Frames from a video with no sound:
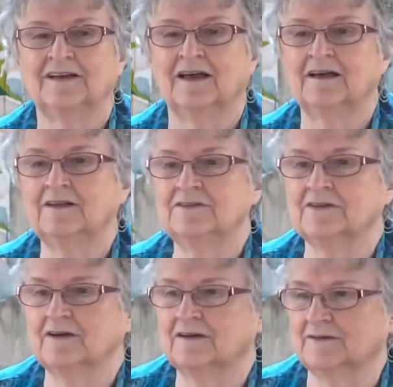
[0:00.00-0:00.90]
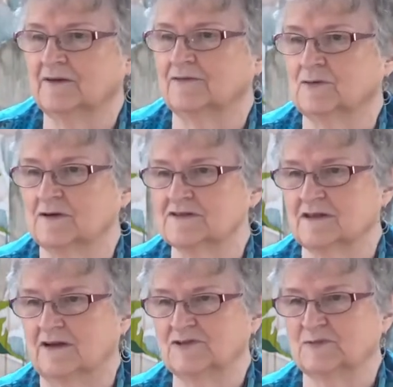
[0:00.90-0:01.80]
and, of course,
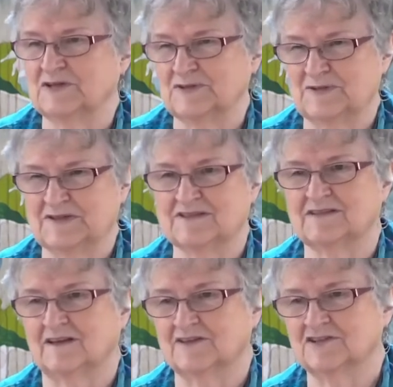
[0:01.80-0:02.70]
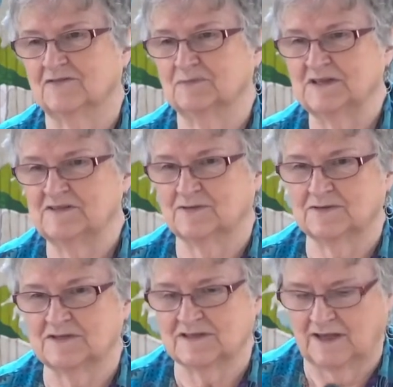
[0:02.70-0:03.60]
entrepreneurs like Jeff
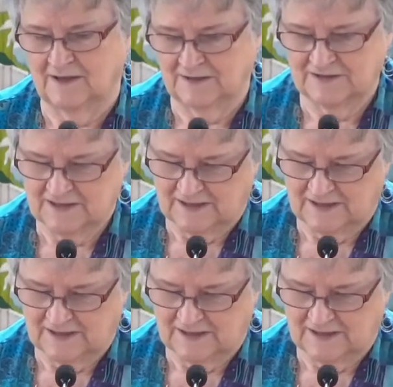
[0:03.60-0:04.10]
Bezos and